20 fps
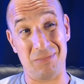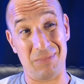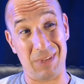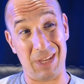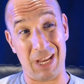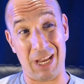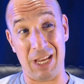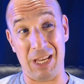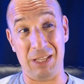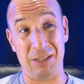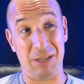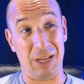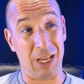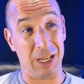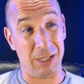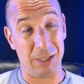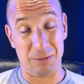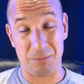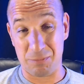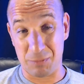
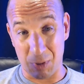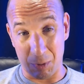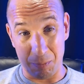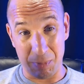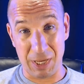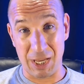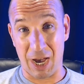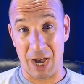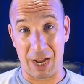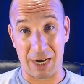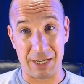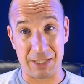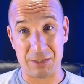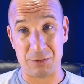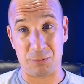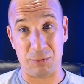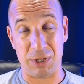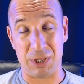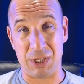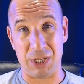And to be
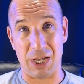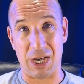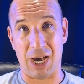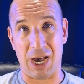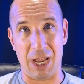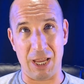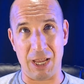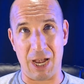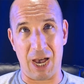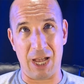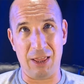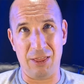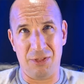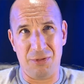honest with you, I